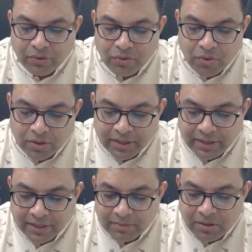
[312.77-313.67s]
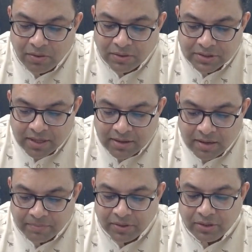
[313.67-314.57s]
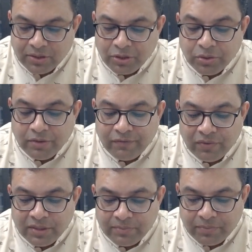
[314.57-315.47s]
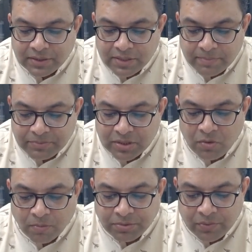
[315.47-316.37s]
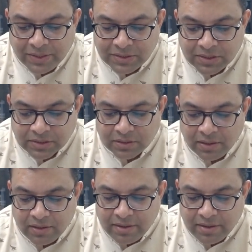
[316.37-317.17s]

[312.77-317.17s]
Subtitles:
Not irritable or stuck up, dutiful in precepts and observances,